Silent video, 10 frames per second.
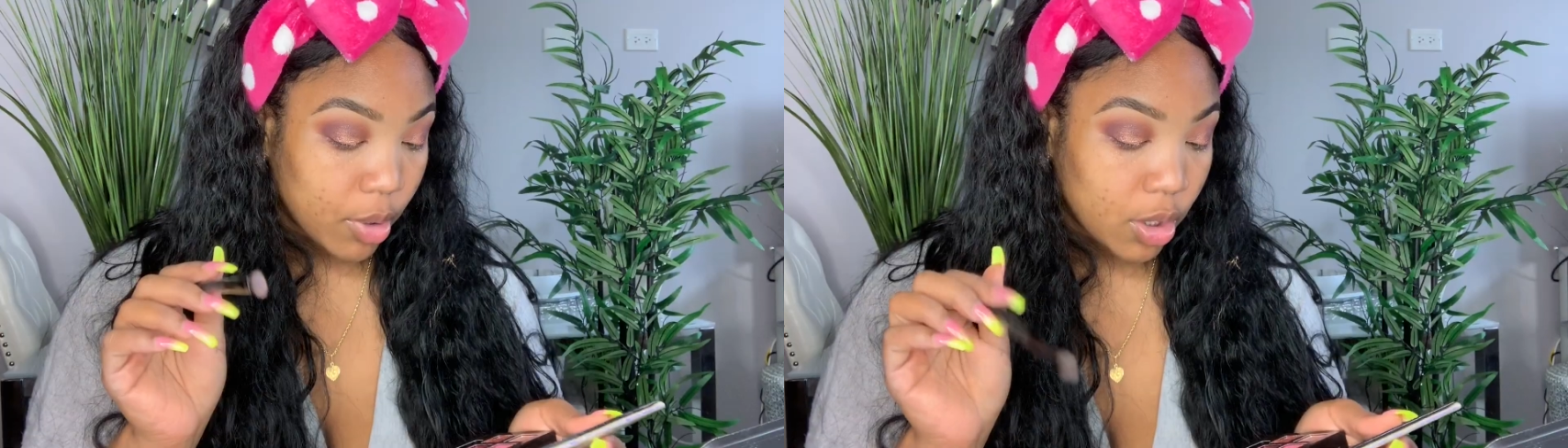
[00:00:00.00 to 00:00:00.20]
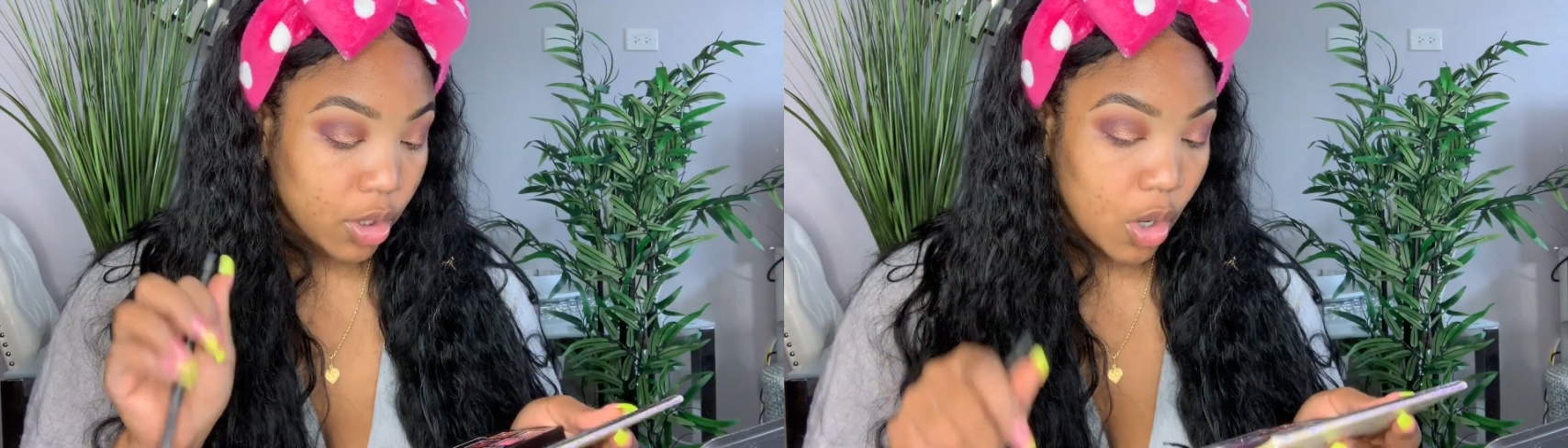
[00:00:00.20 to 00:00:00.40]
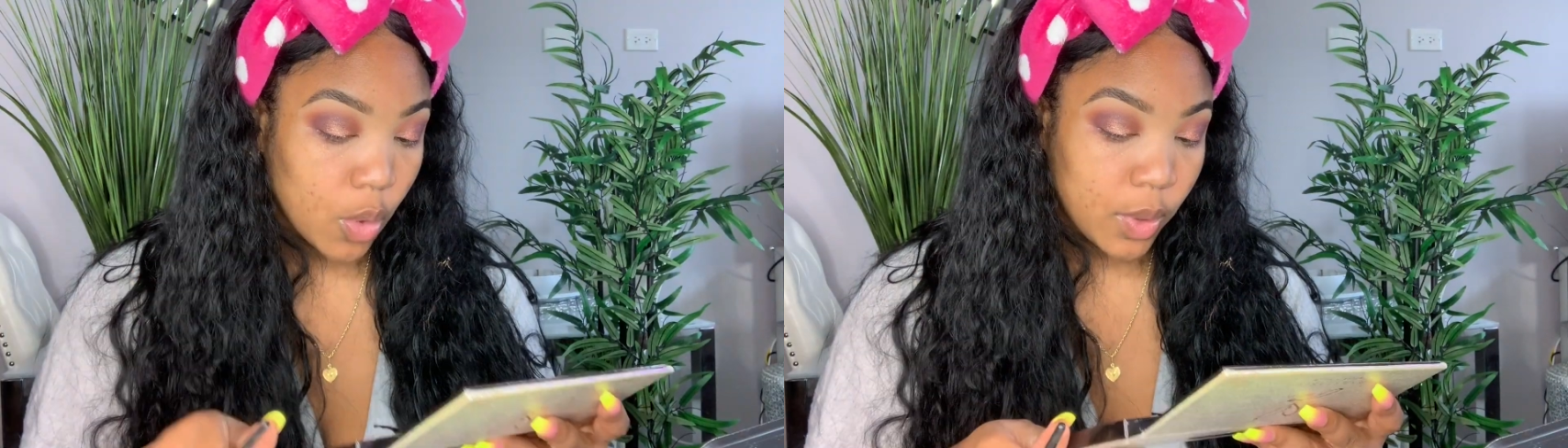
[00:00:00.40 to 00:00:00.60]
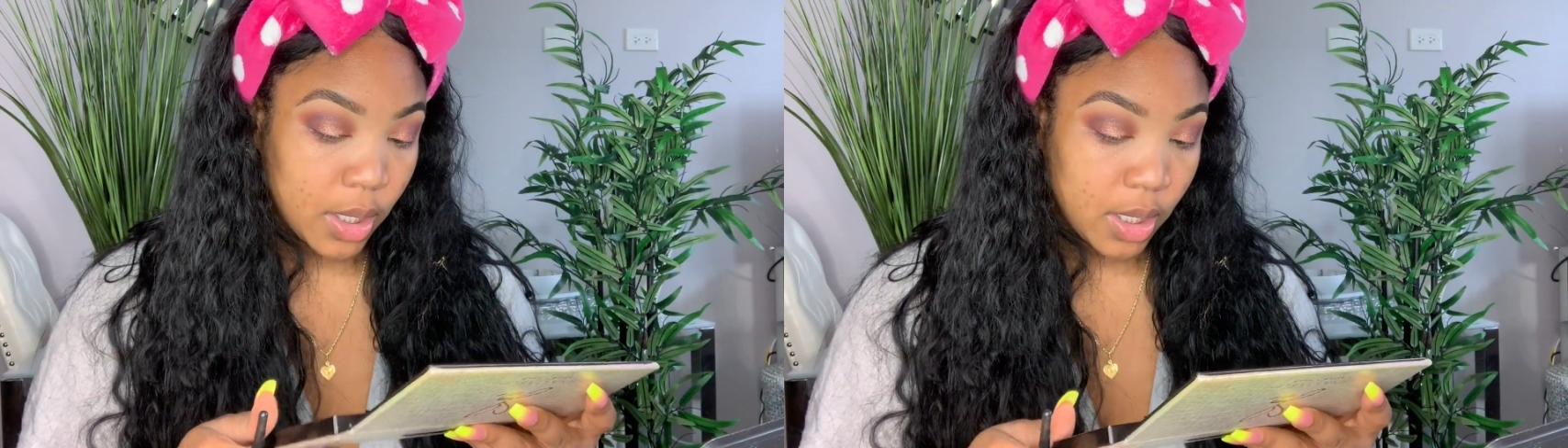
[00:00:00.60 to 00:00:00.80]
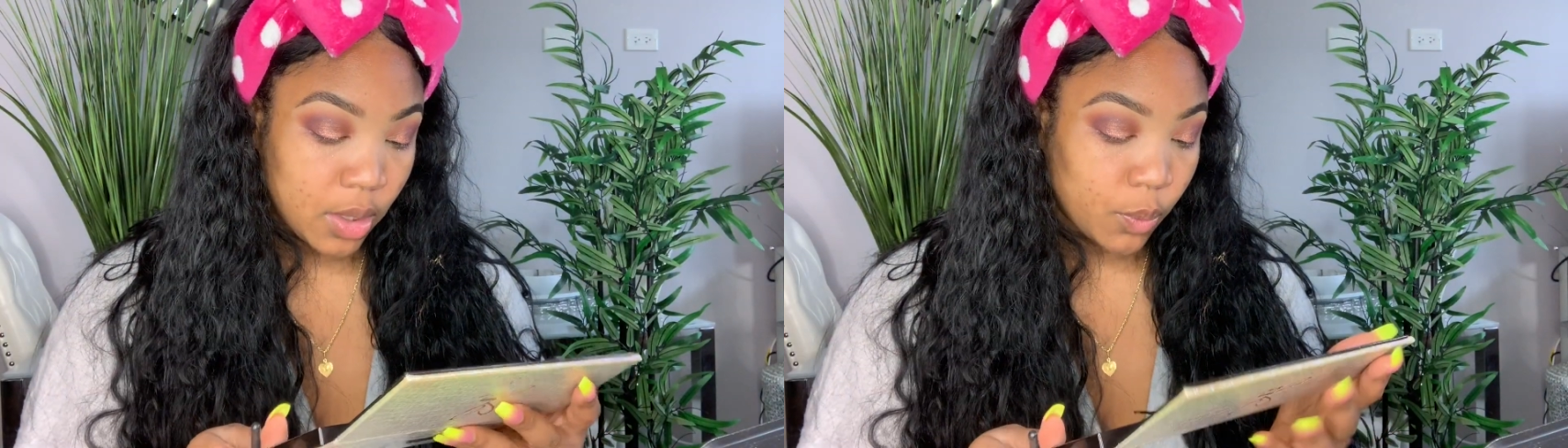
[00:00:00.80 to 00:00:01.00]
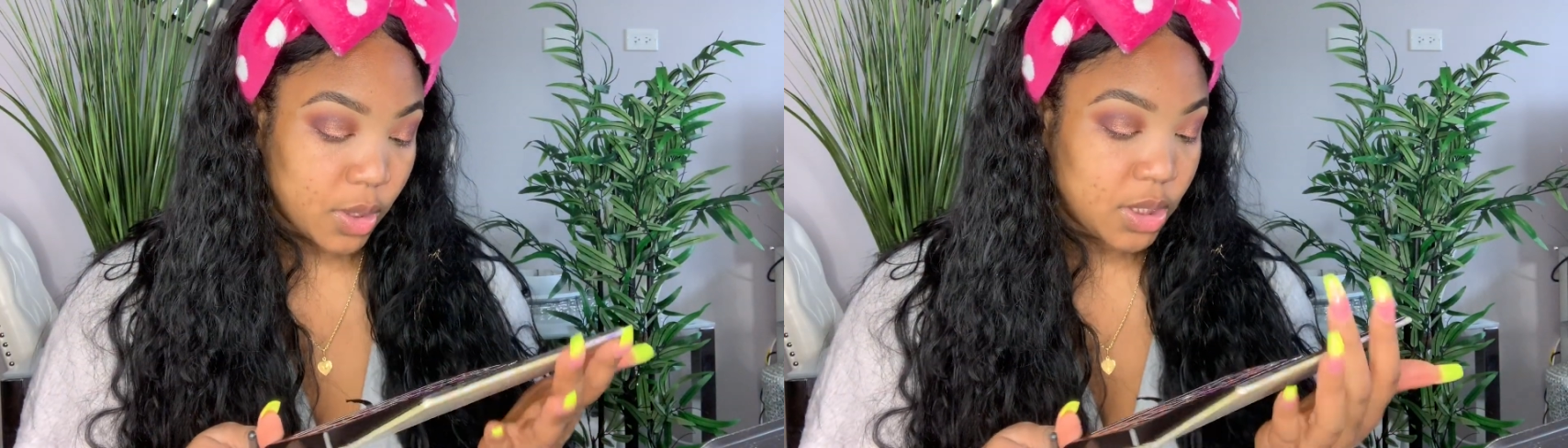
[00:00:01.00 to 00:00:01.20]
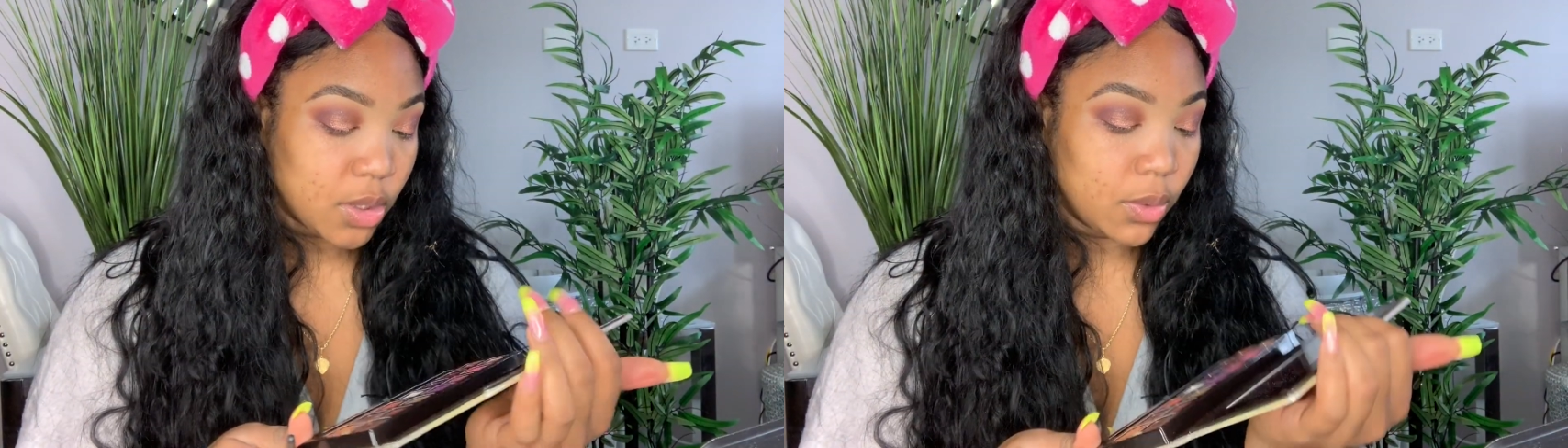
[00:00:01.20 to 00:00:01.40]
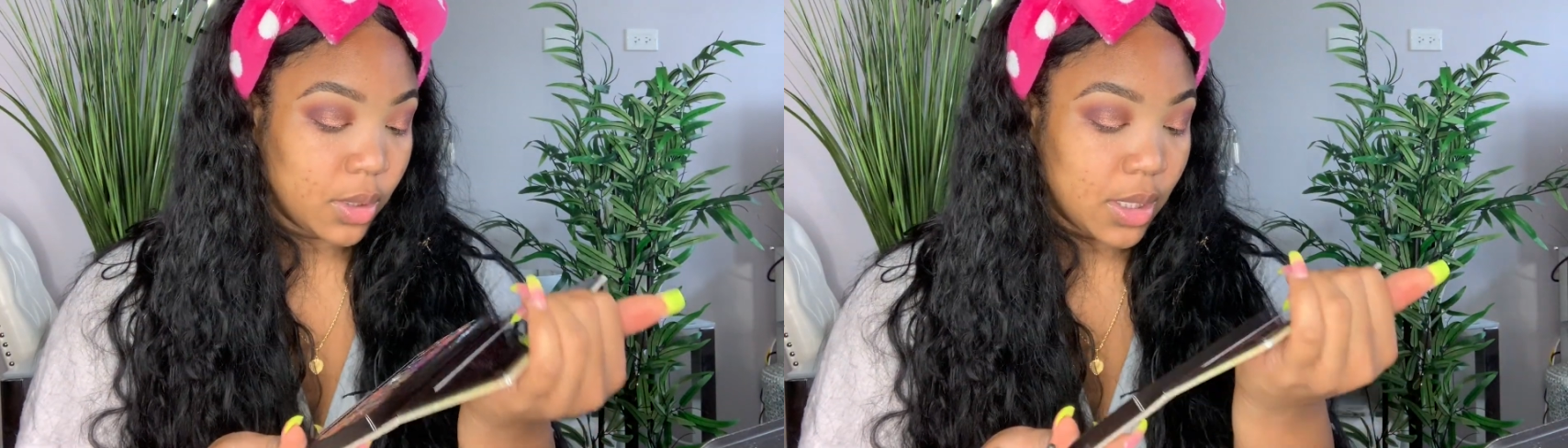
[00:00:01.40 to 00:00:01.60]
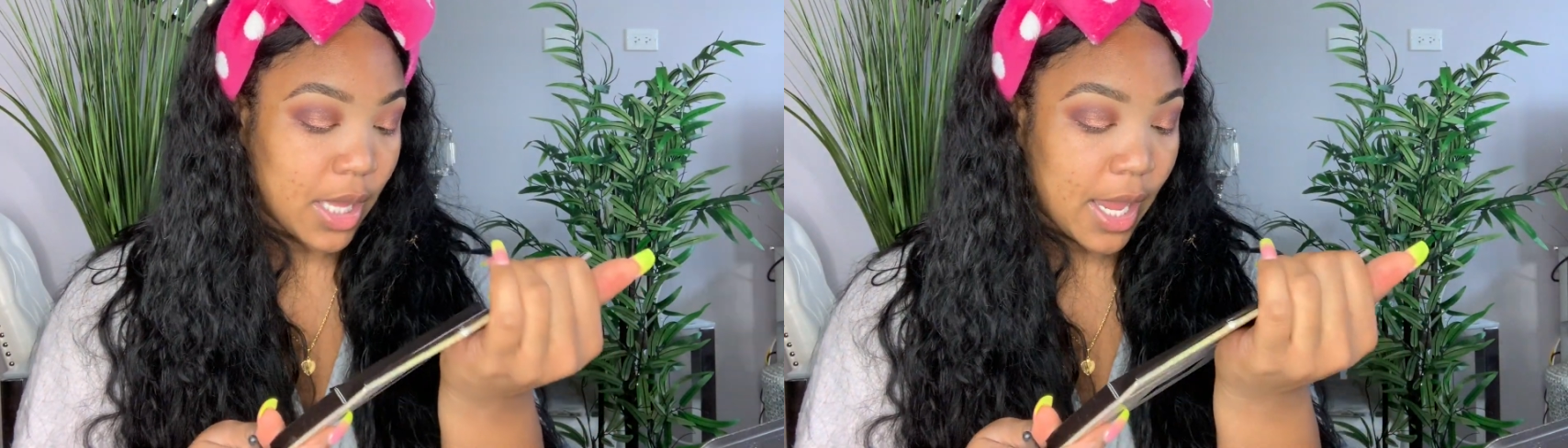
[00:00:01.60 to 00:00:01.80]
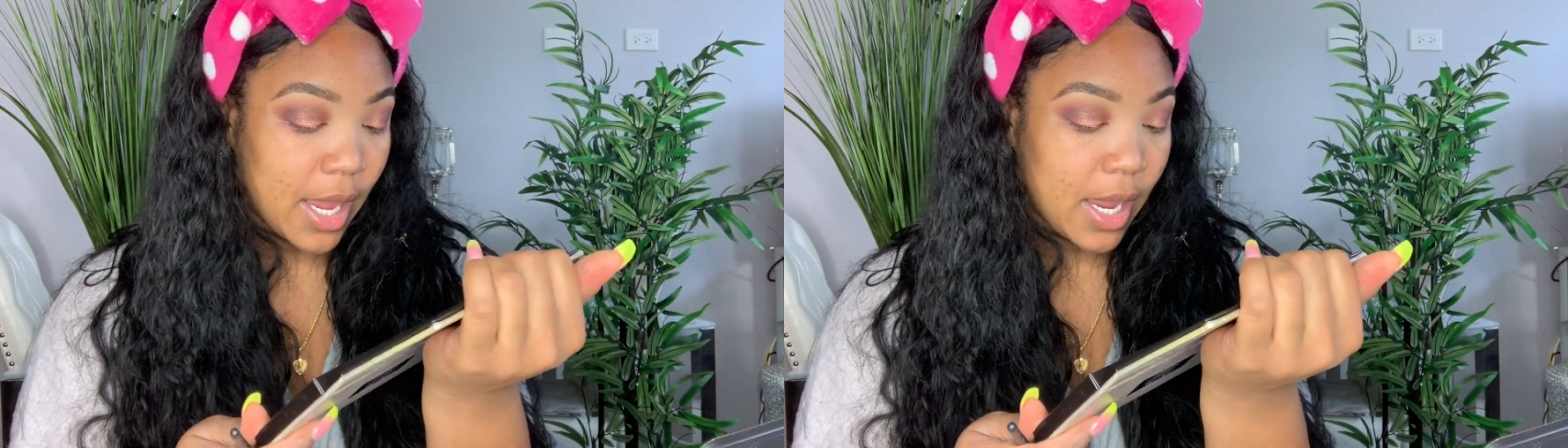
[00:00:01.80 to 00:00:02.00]
I'm gonna go in with
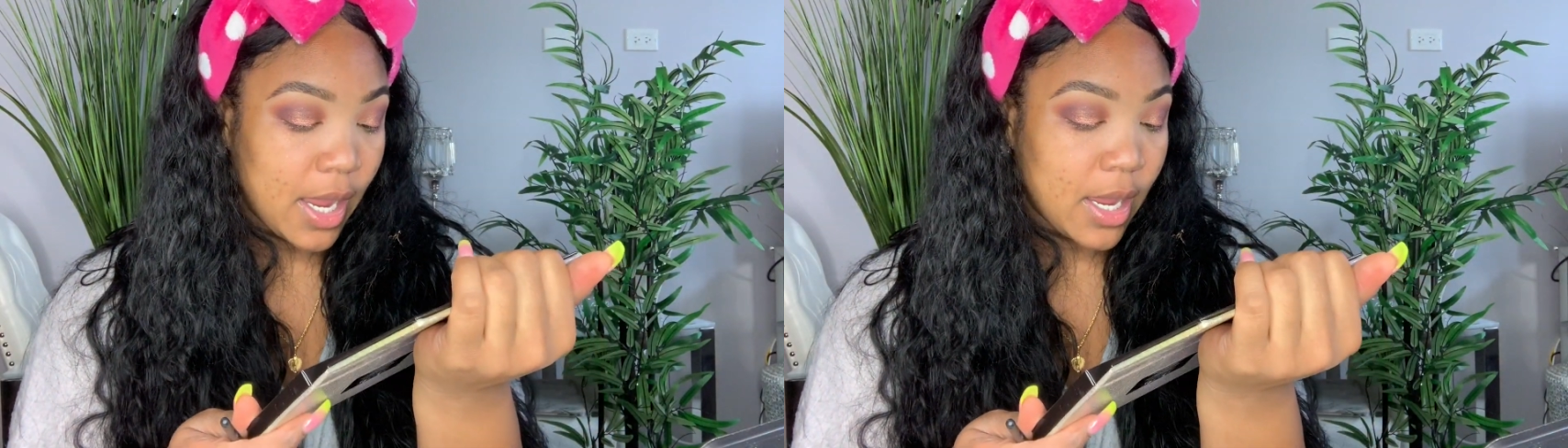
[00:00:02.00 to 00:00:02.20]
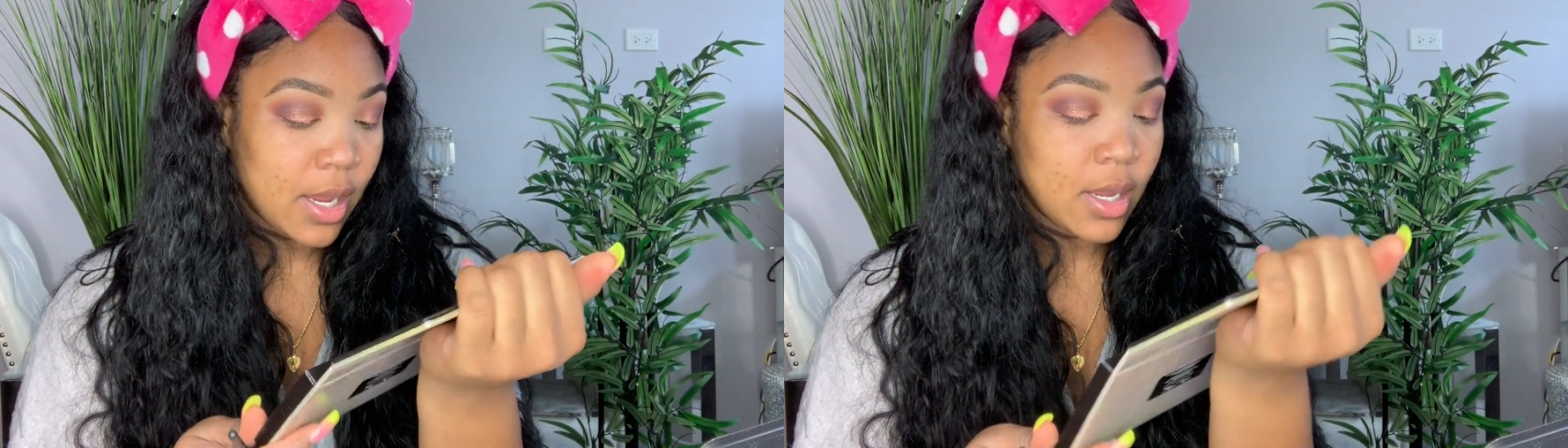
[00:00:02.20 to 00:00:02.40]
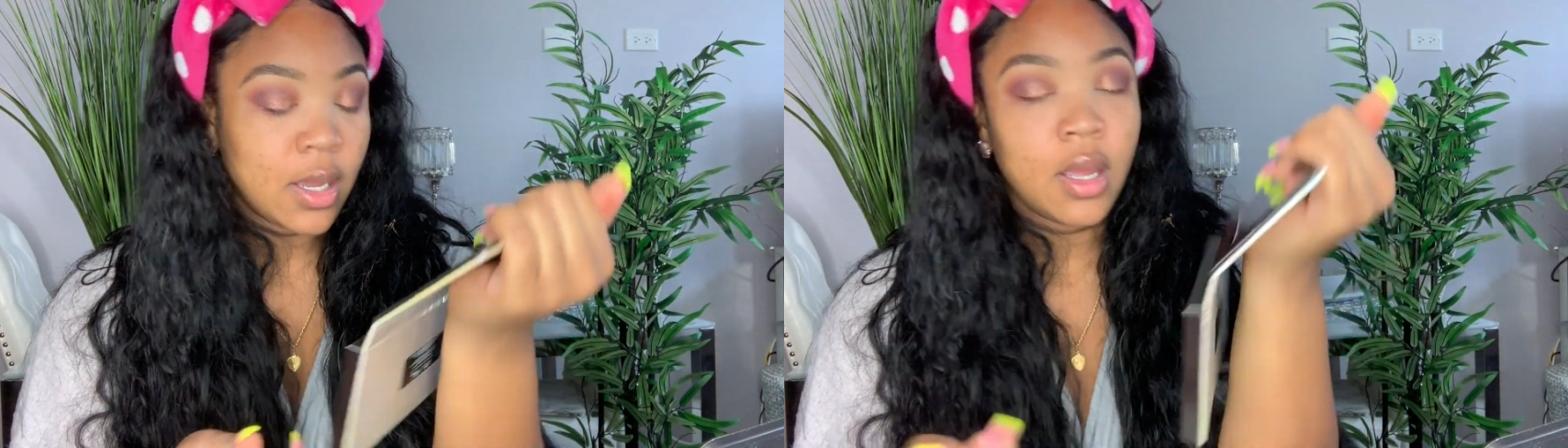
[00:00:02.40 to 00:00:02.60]
Soleil.